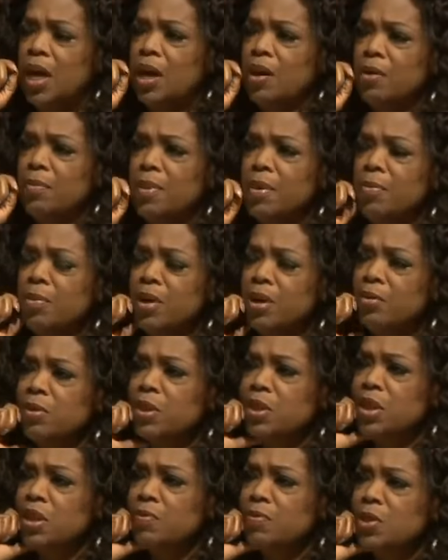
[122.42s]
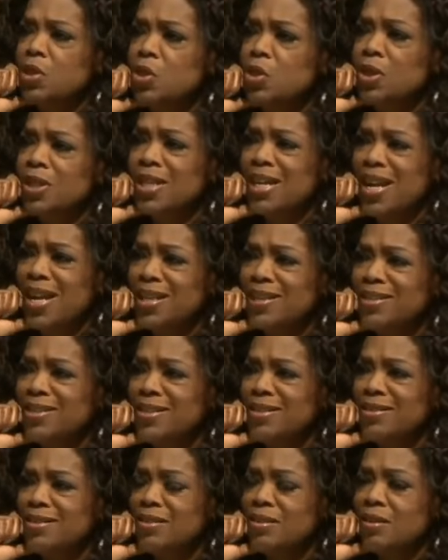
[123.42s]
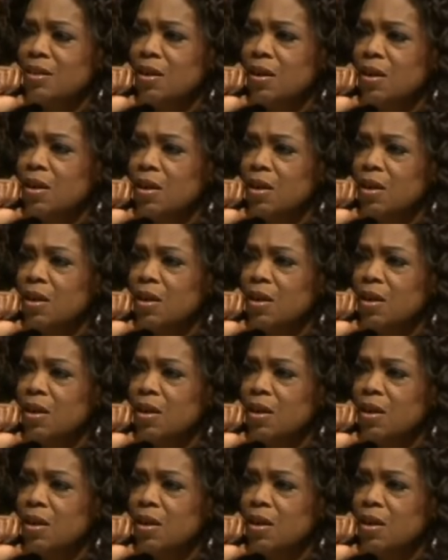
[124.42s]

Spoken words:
me when I say you won't want to miss a thing.